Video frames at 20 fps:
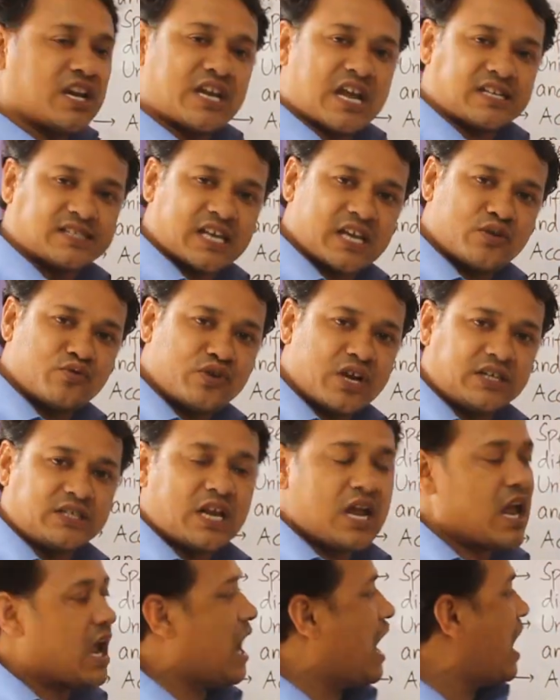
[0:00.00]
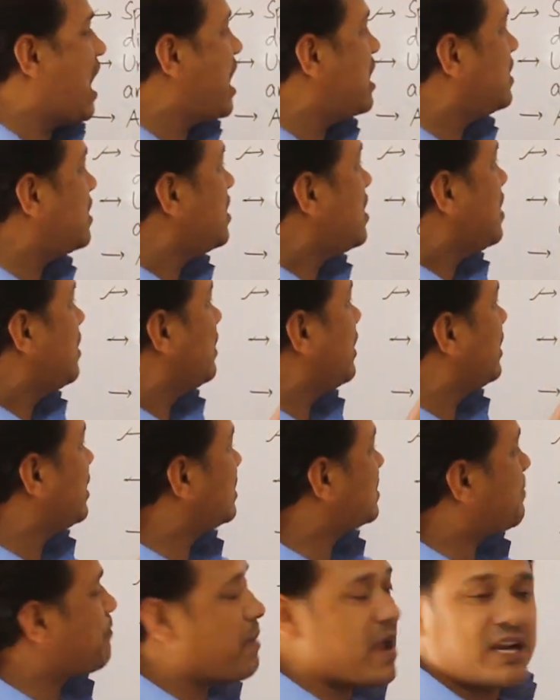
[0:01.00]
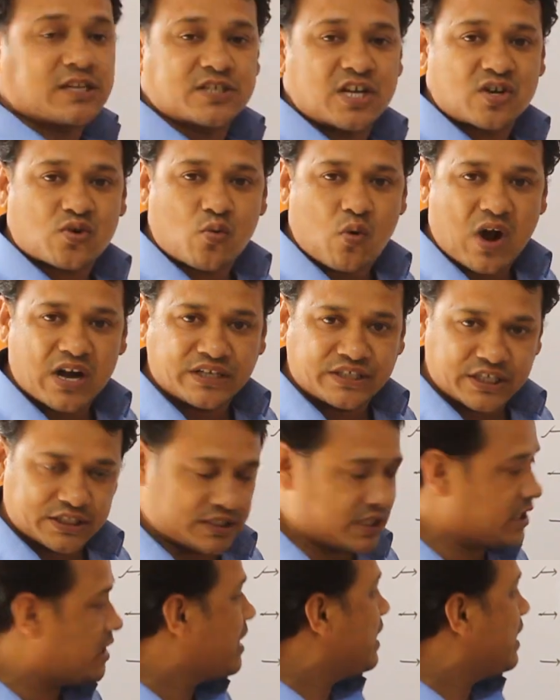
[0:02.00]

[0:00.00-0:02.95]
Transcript: SI unit, and it is a vector quantity.